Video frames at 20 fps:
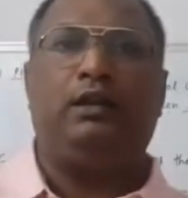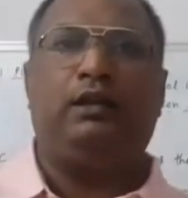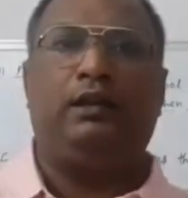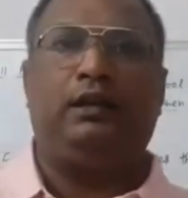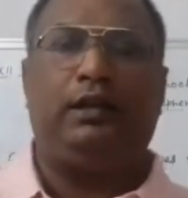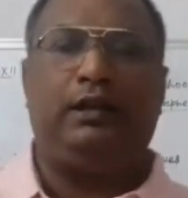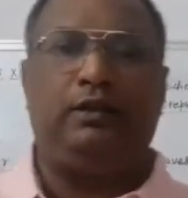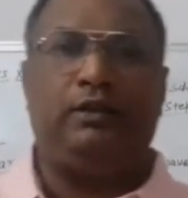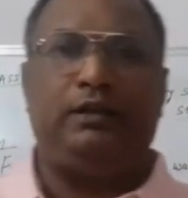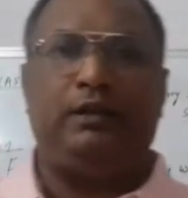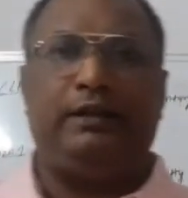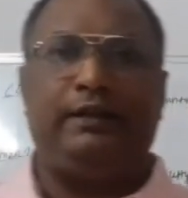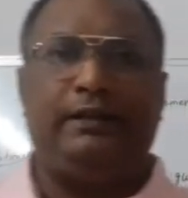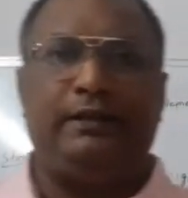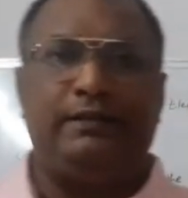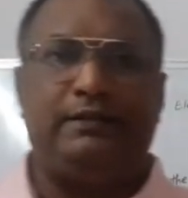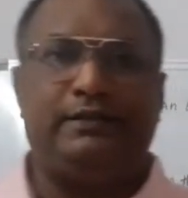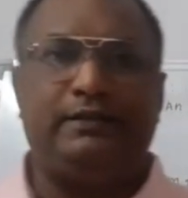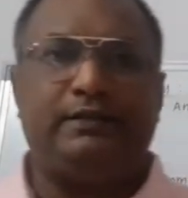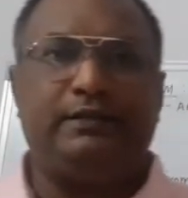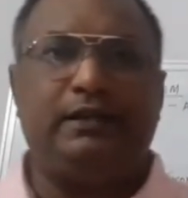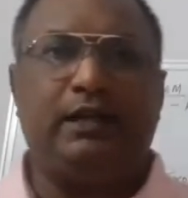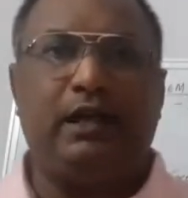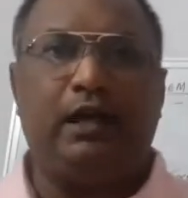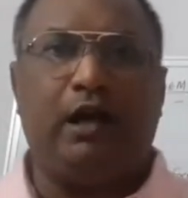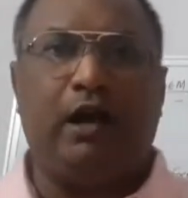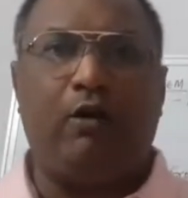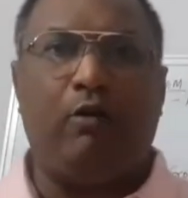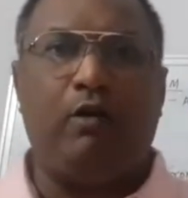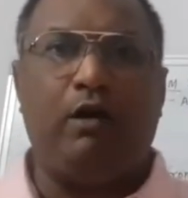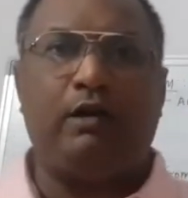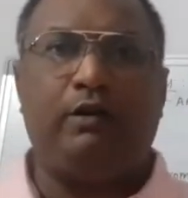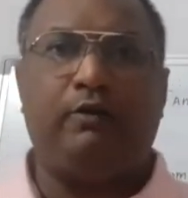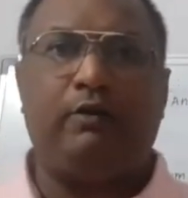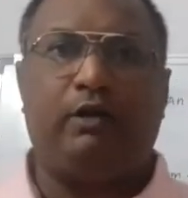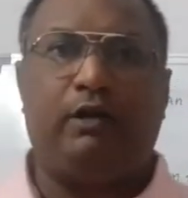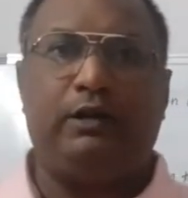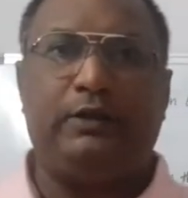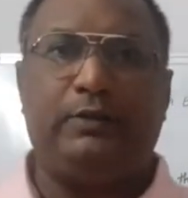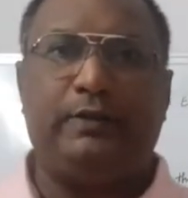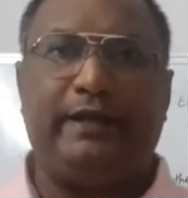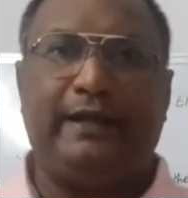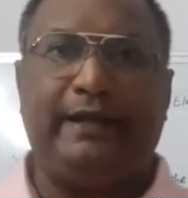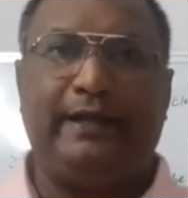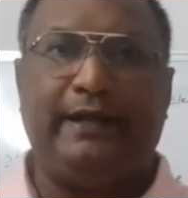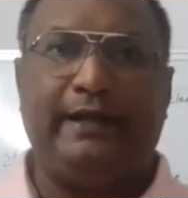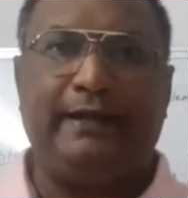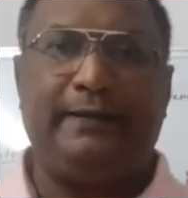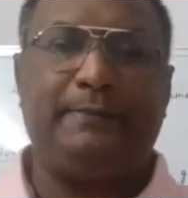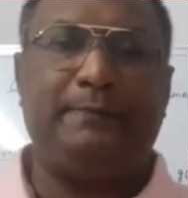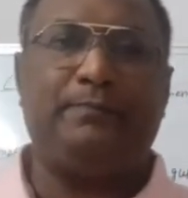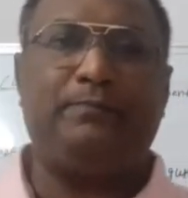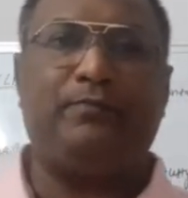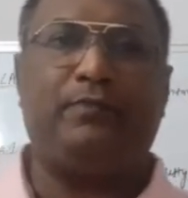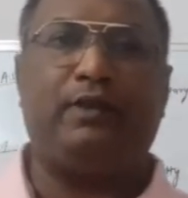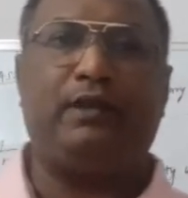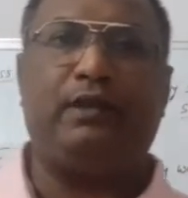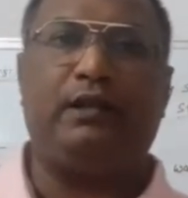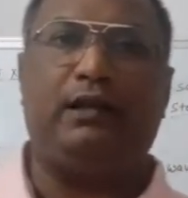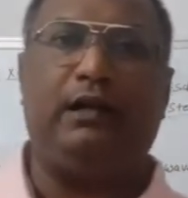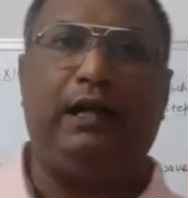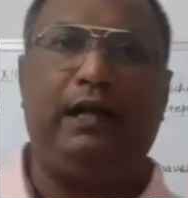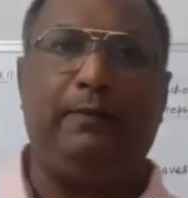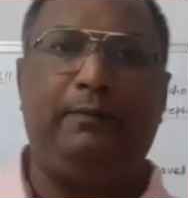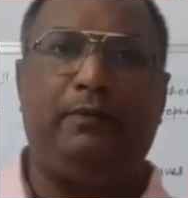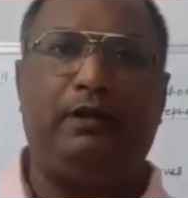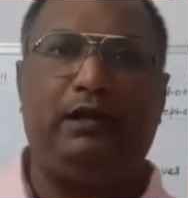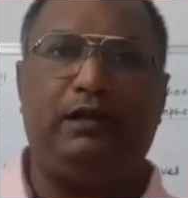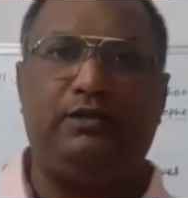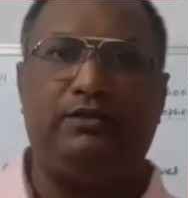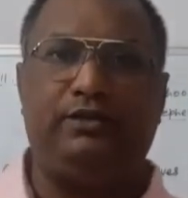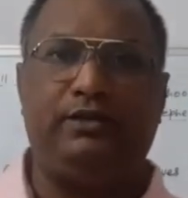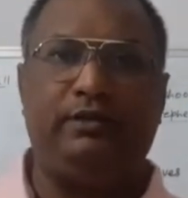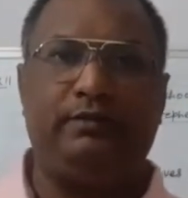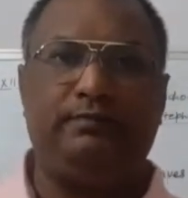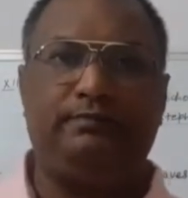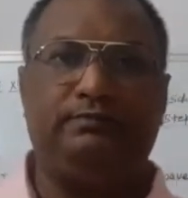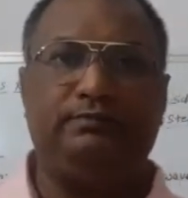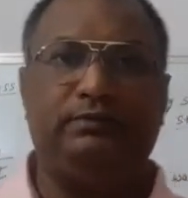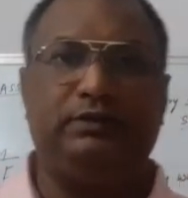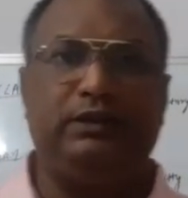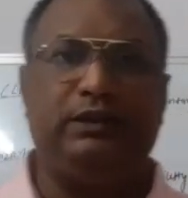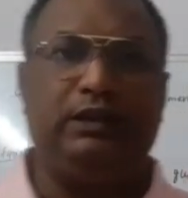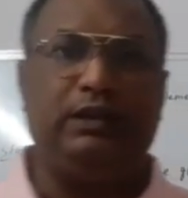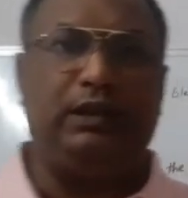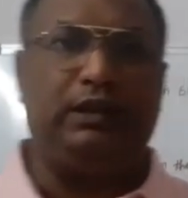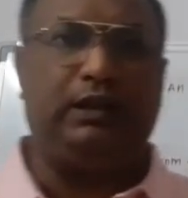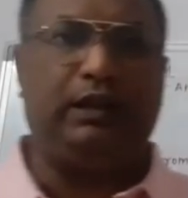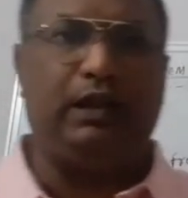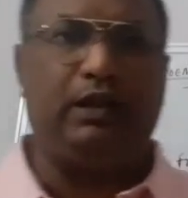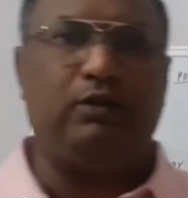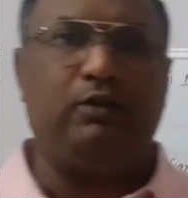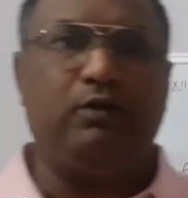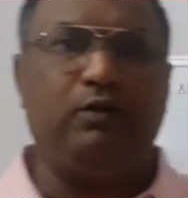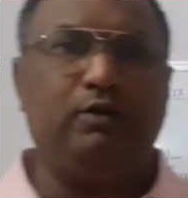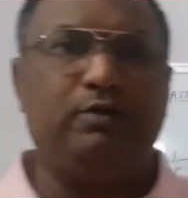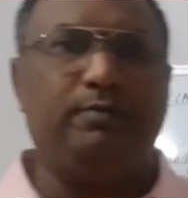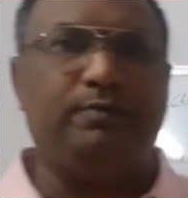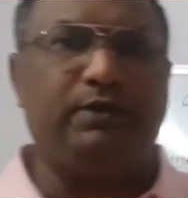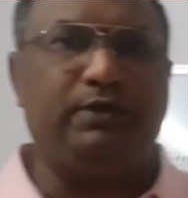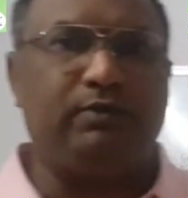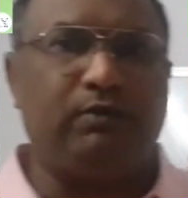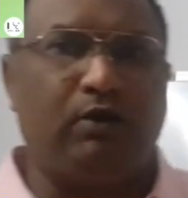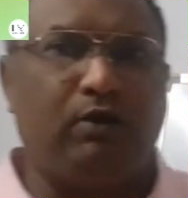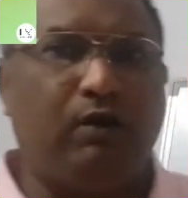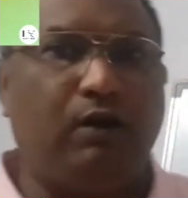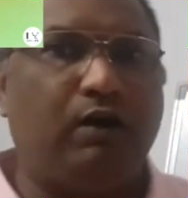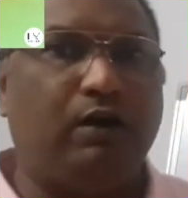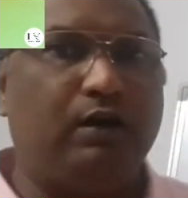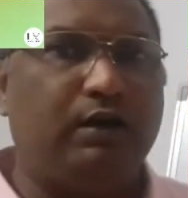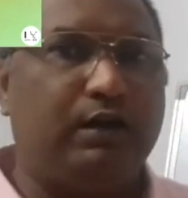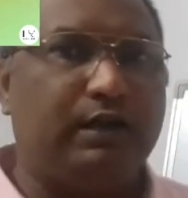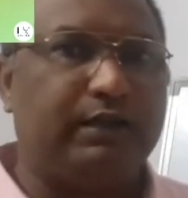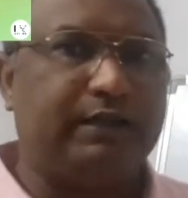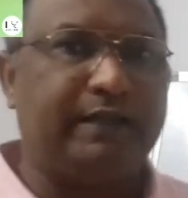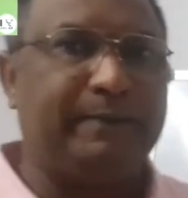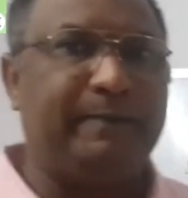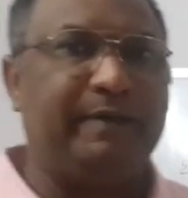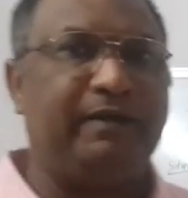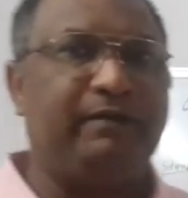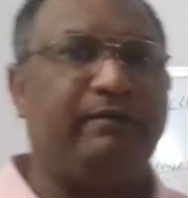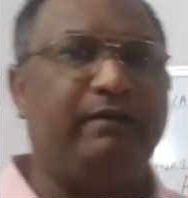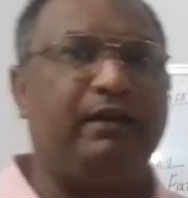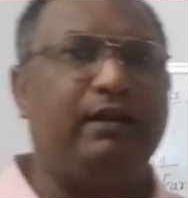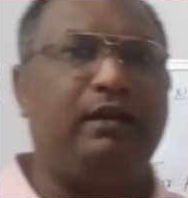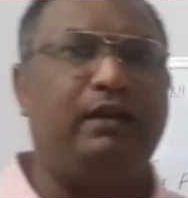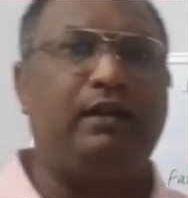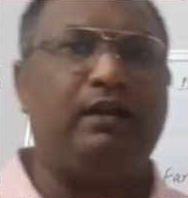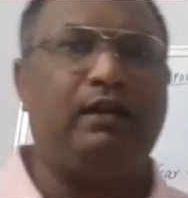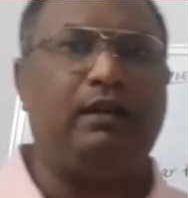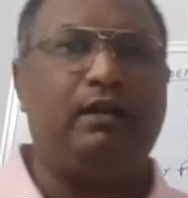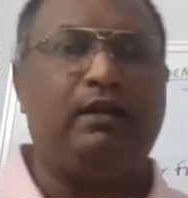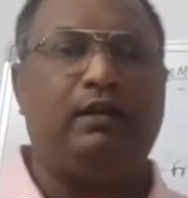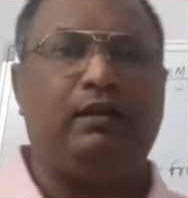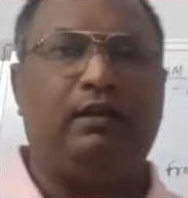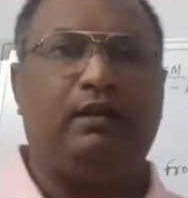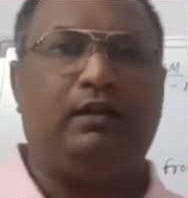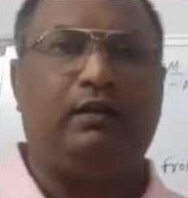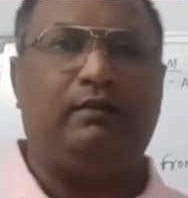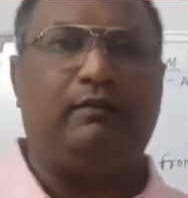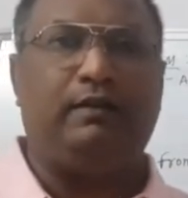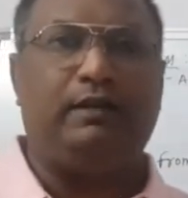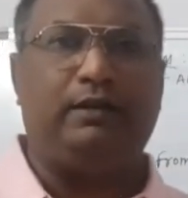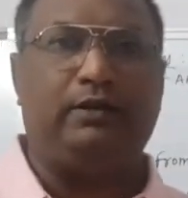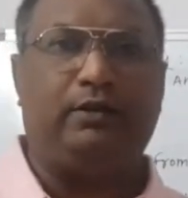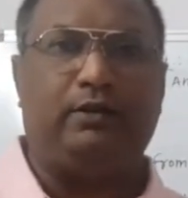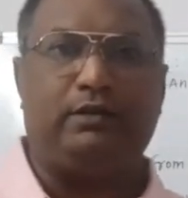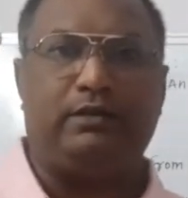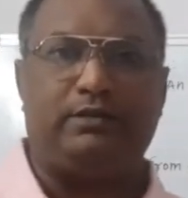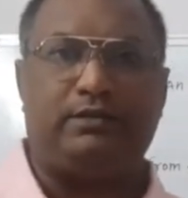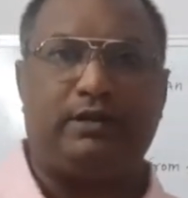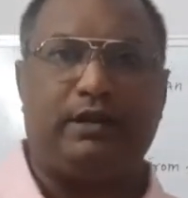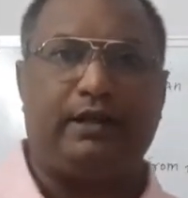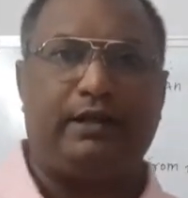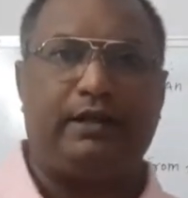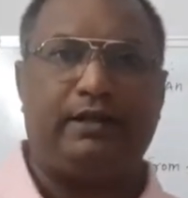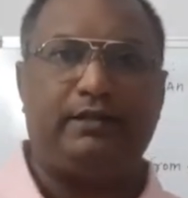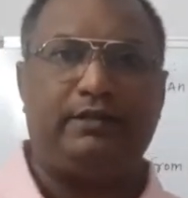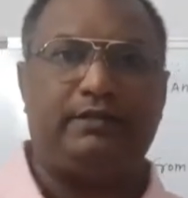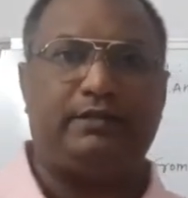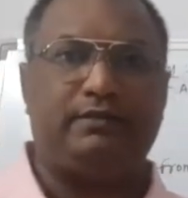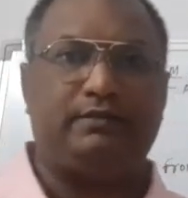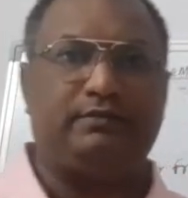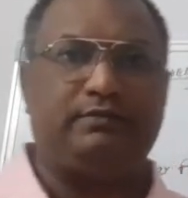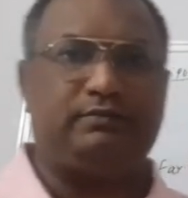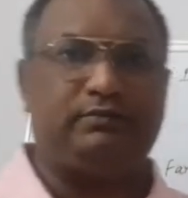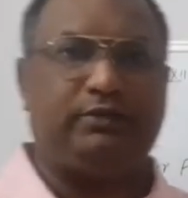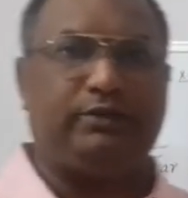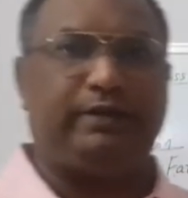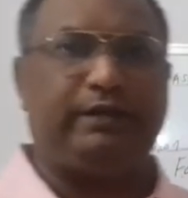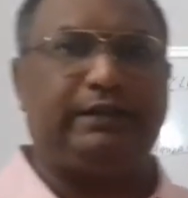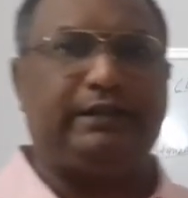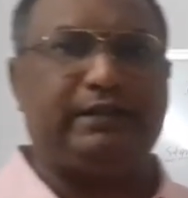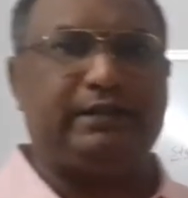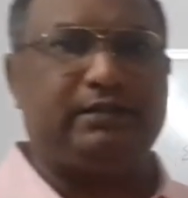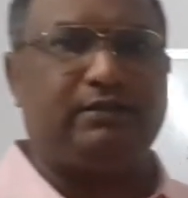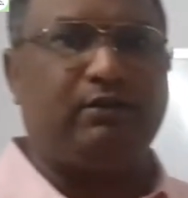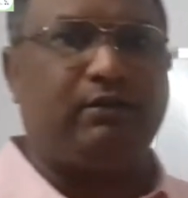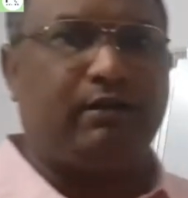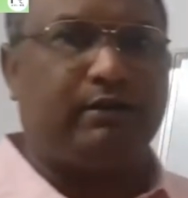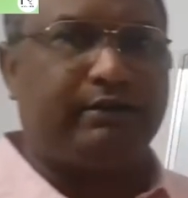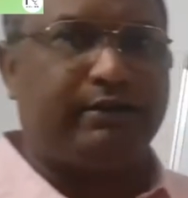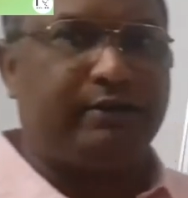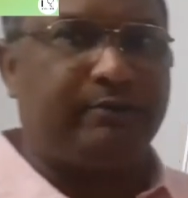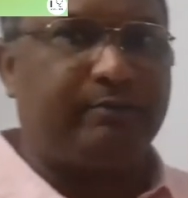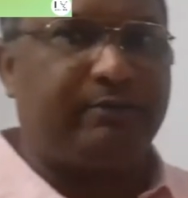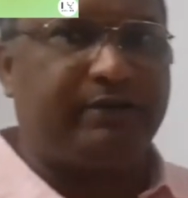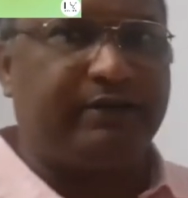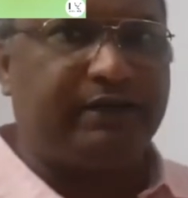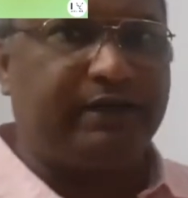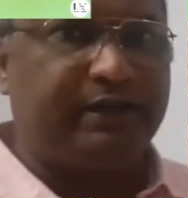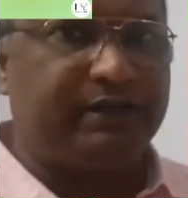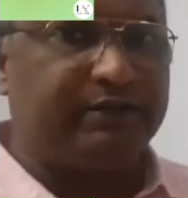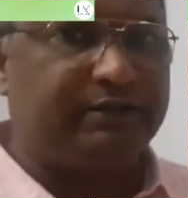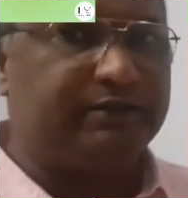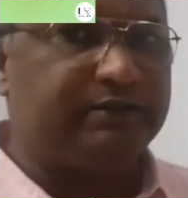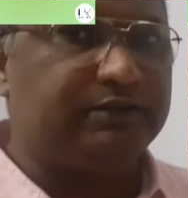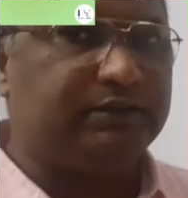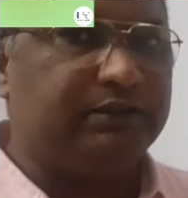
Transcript: Hello learners, how are you all today? I am Rajiv and I hope you all are keeping well with your studies during this lockdown period.